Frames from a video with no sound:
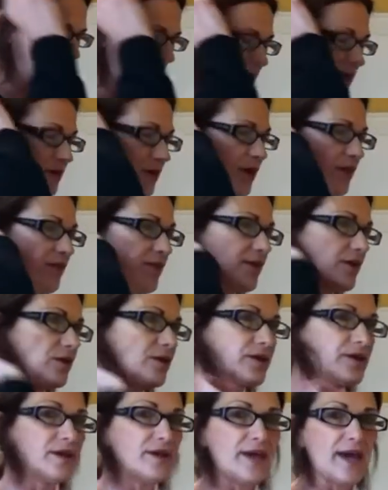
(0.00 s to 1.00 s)
And the
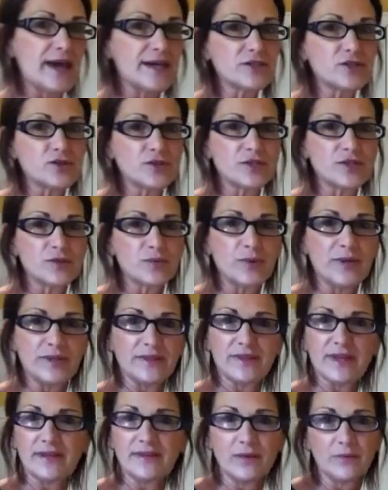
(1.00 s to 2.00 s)
only extra
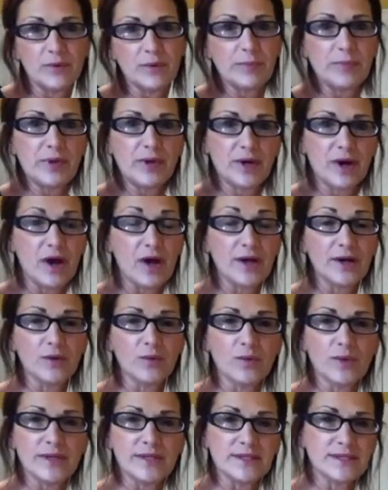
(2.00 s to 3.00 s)
sweet thing that we put on
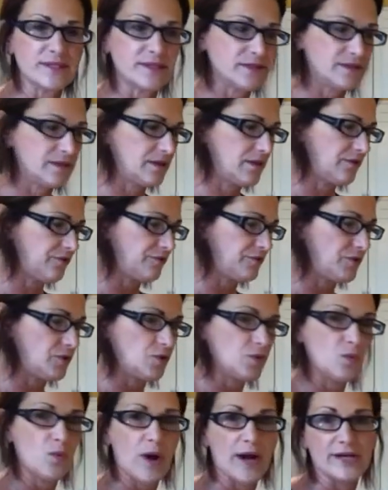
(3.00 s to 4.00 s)
it was the
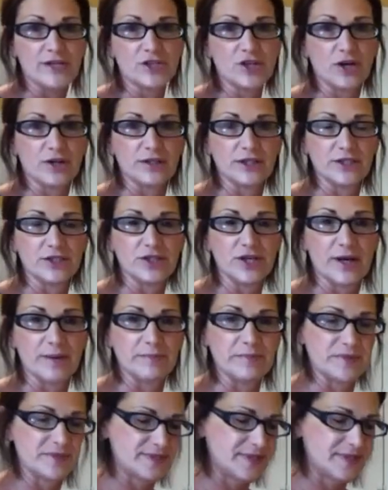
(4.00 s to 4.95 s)
few white chocolate chips.